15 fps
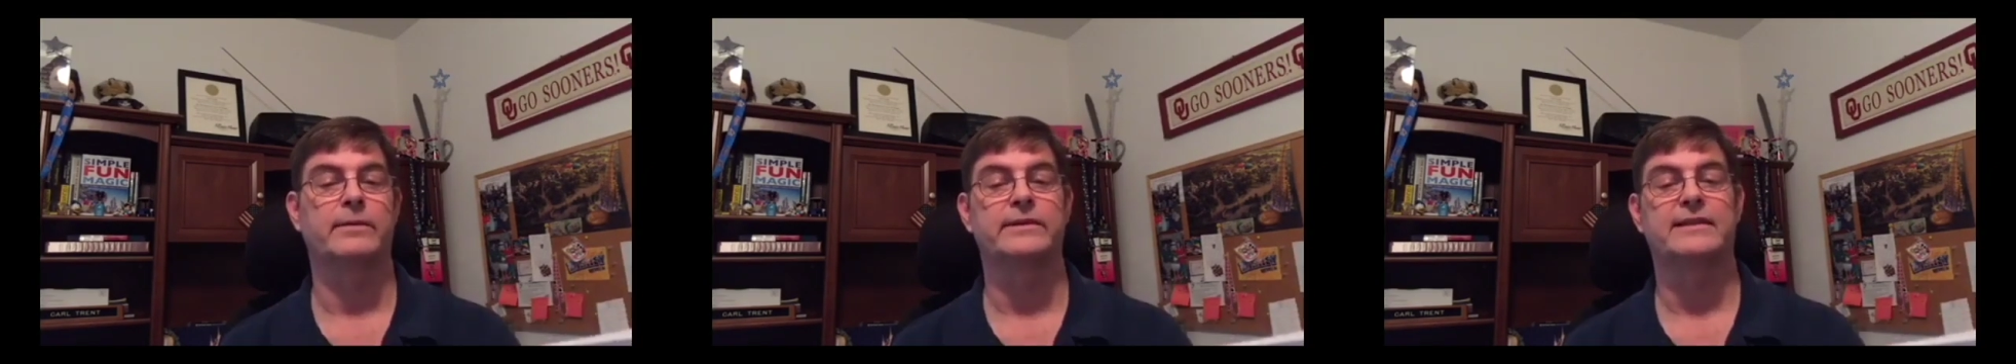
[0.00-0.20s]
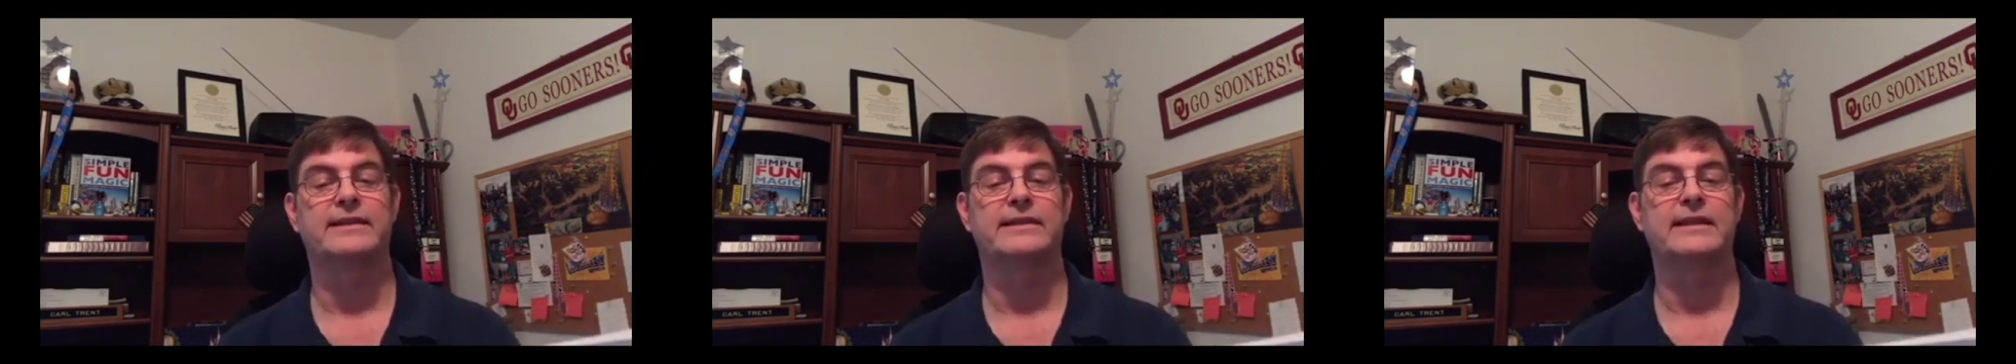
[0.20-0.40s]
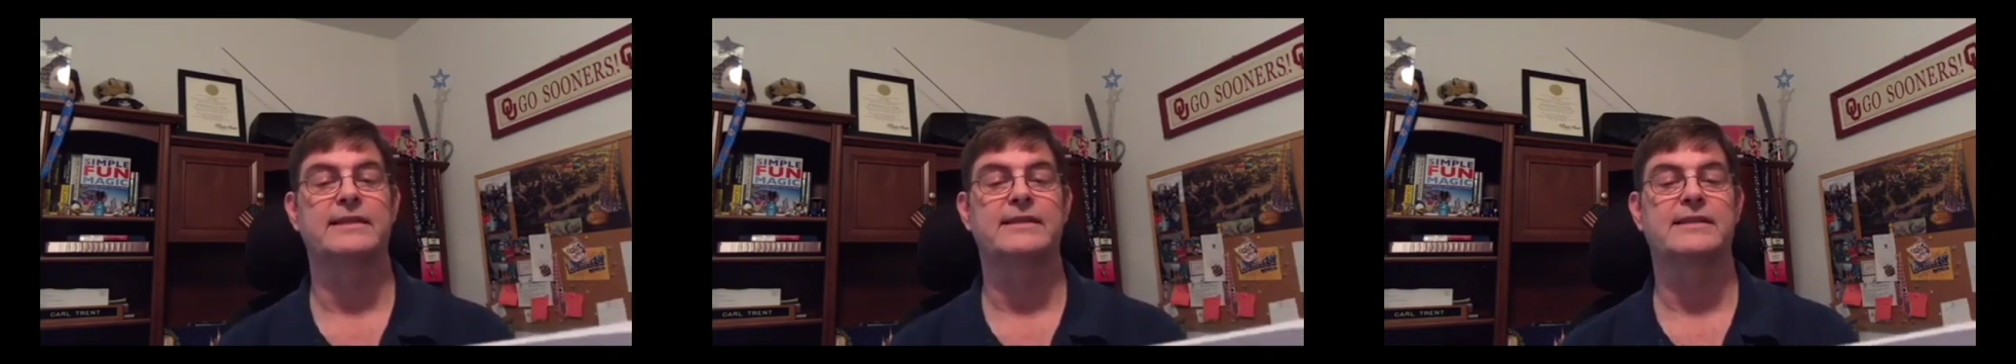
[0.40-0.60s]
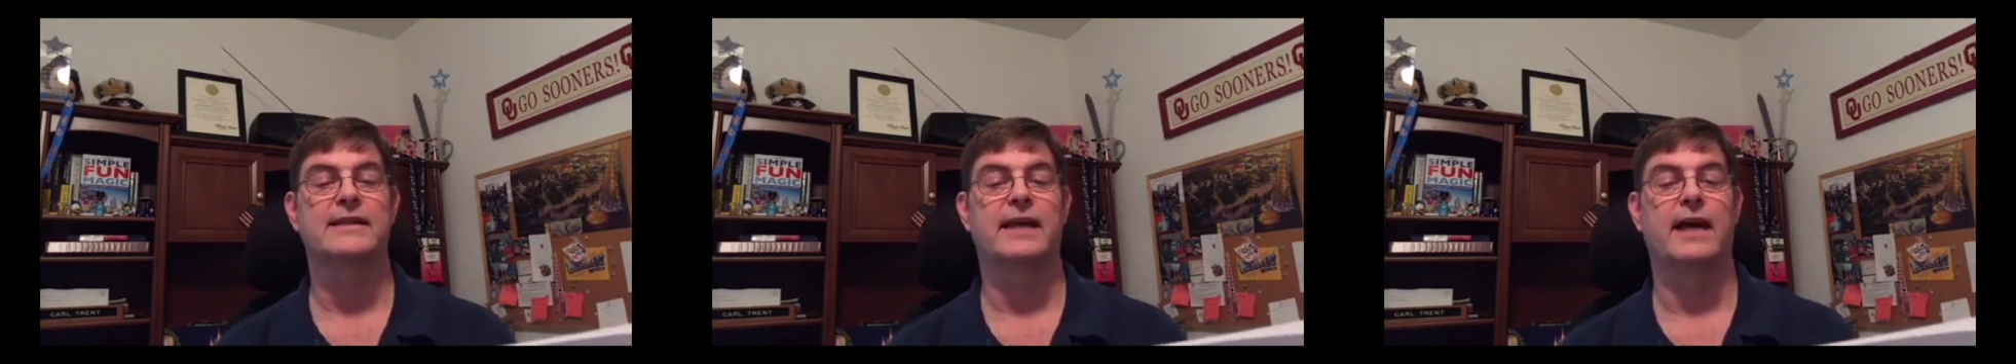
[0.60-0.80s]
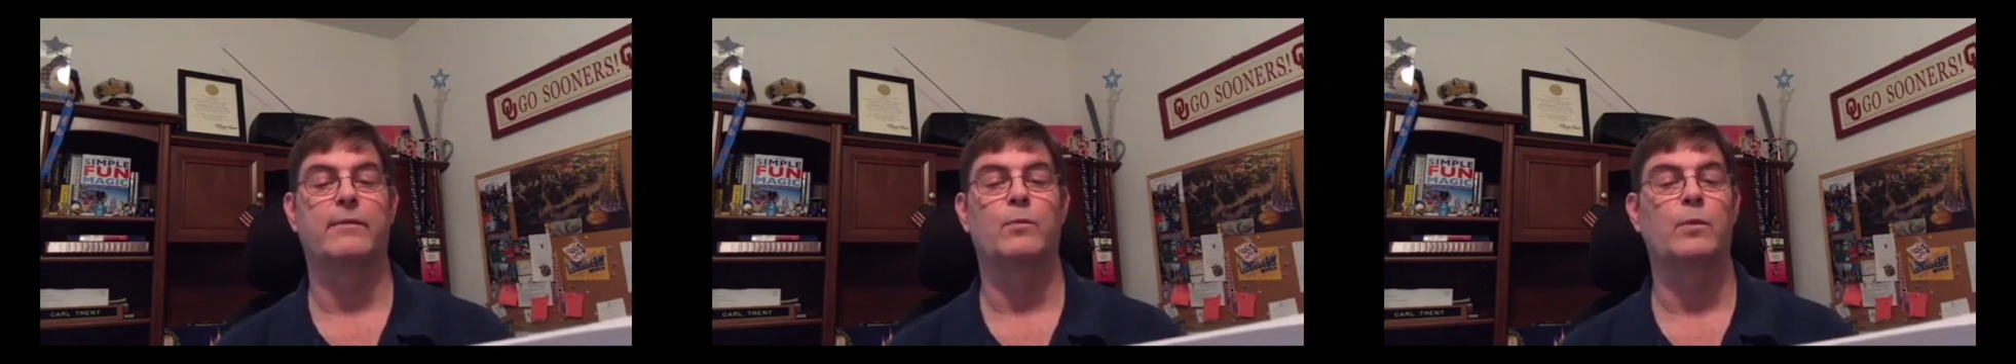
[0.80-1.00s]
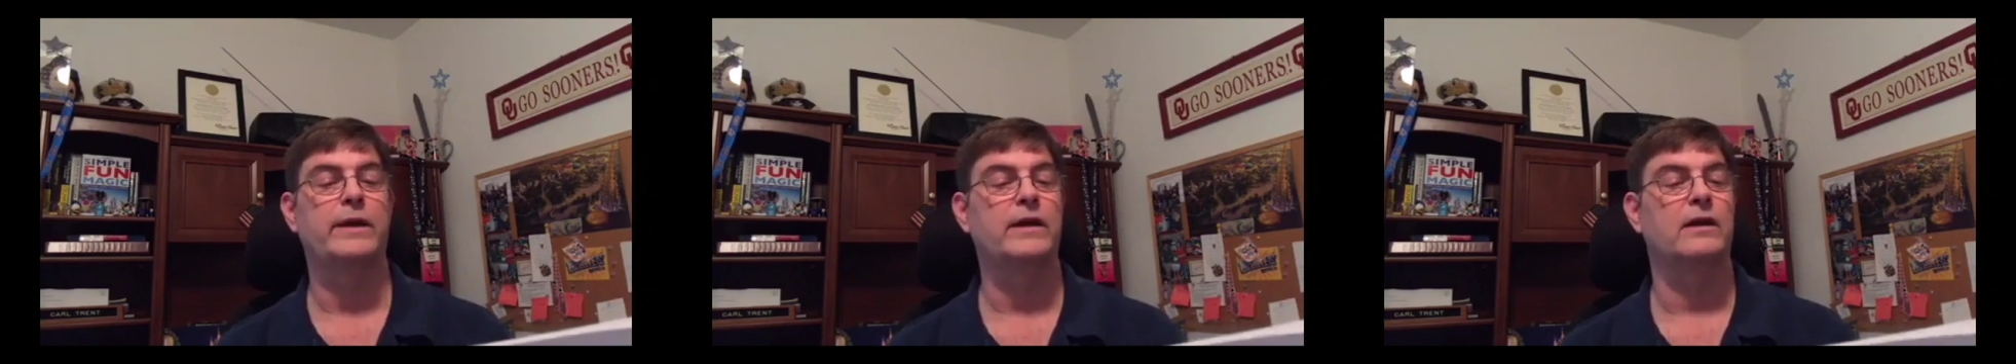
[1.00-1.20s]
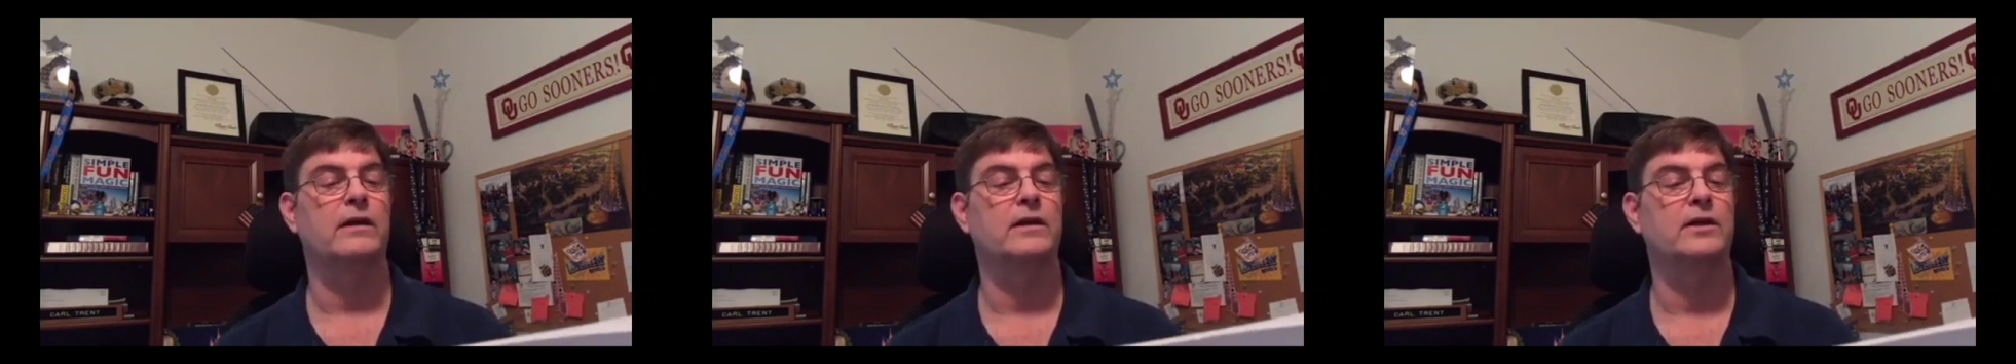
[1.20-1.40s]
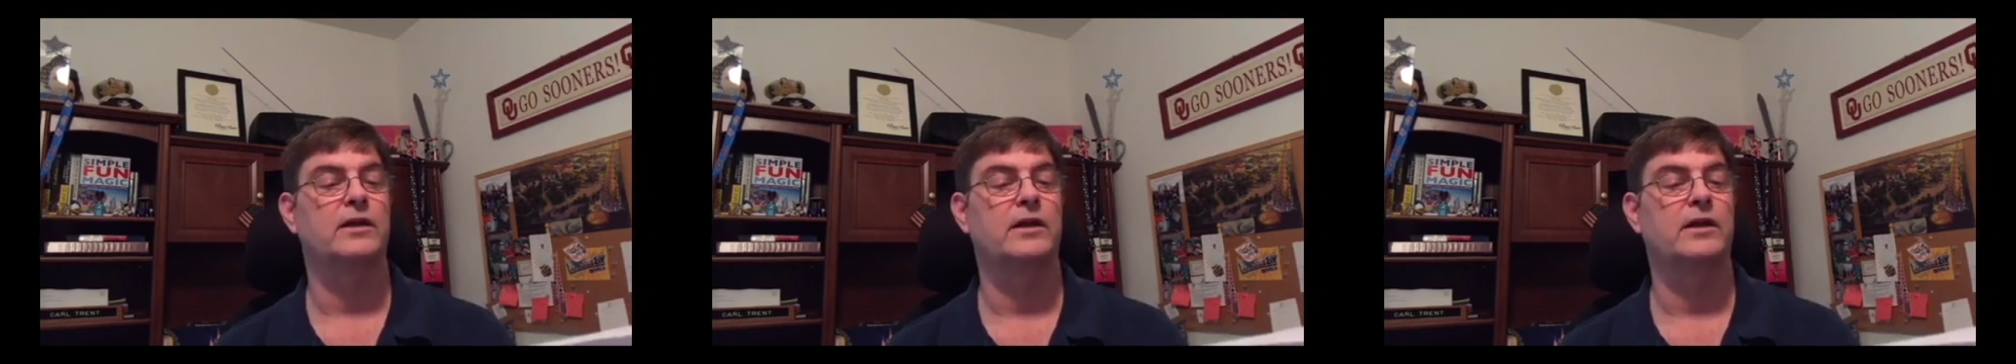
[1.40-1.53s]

but this time we are